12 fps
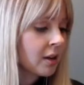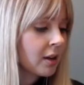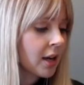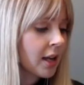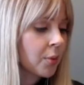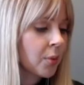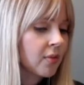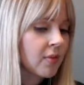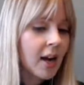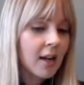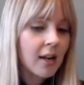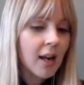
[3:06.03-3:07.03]
And then
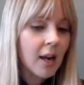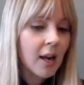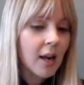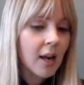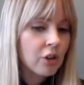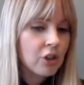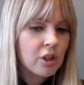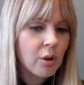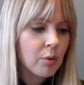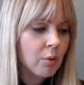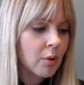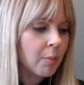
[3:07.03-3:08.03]
I want to actually go
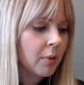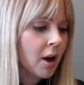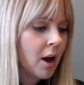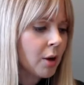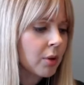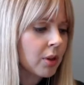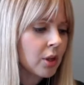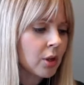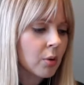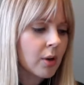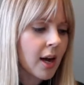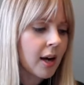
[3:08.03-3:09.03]
through the blog with you and
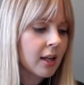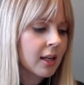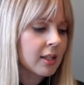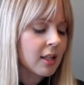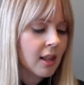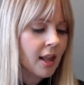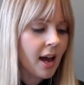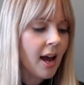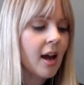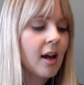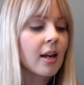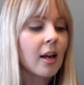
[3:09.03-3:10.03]
how to get to
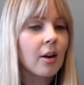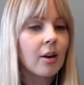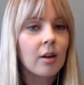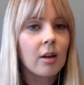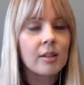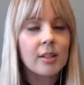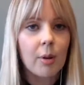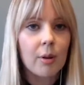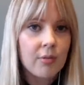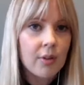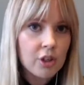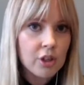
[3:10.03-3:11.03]
that and some other
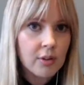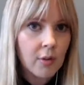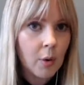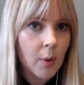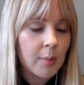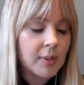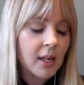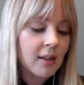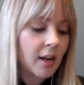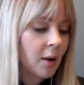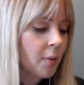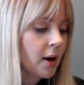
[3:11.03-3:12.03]
features of our website that I
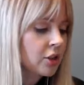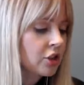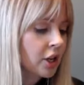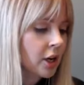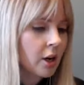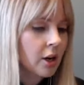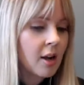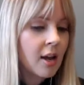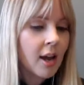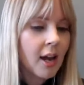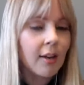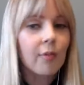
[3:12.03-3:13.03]
want to share.
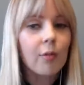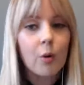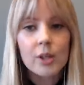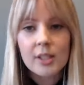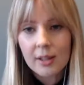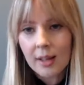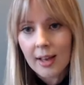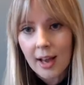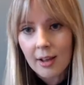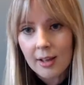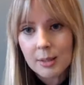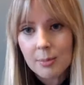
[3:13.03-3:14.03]
And then, of course, like
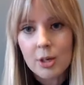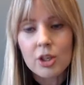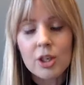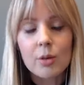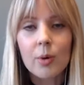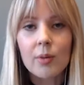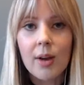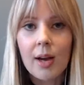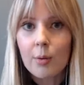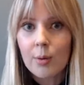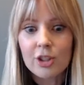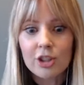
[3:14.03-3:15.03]
Alex mentioned, we've got
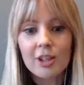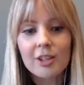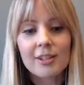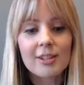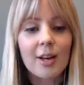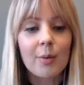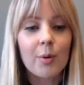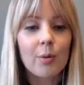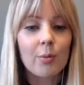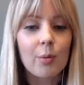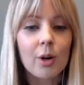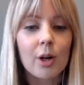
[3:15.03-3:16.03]
questions that we're
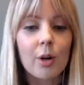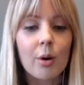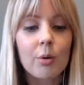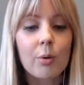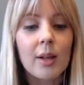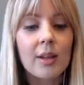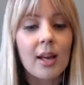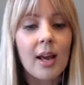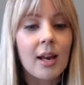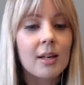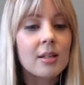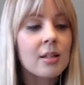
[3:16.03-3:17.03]
going to go through at the
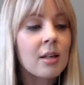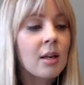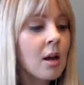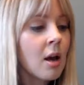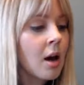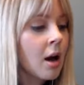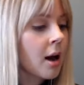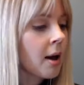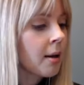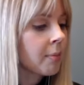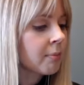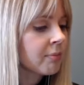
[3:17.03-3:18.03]
end.
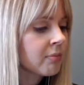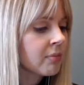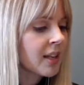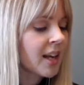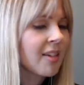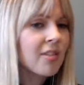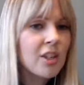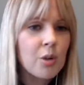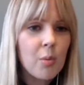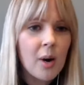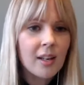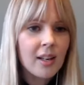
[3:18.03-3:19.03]
Kevin, you
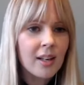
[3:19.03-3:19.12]
want to kick